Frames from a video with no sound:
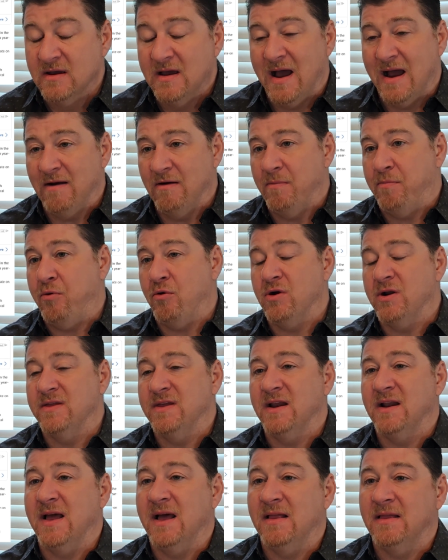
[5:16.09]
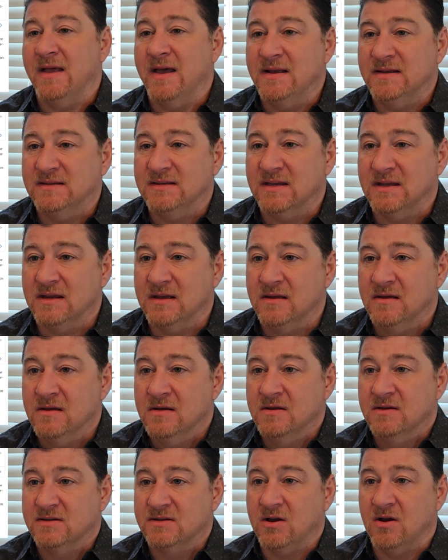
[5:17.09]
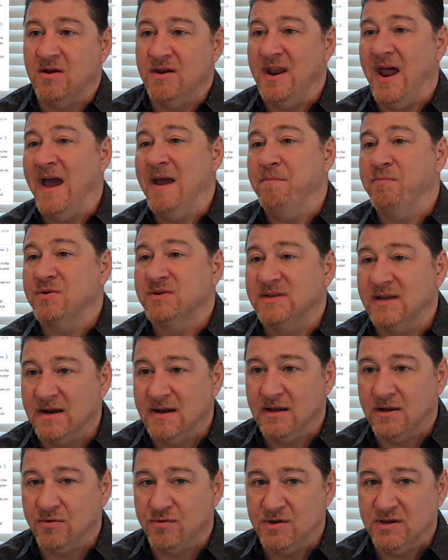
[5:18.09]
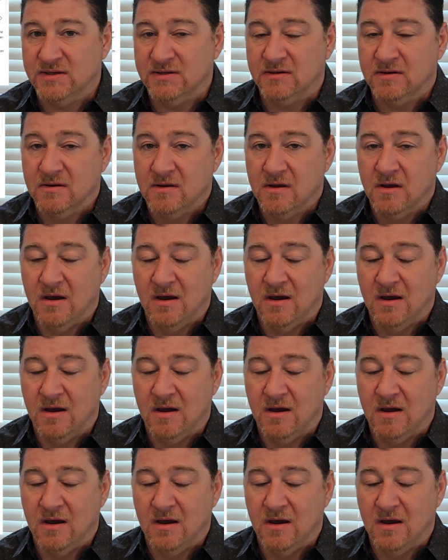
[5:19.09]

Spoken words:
I reported that LA City saw a 9% increase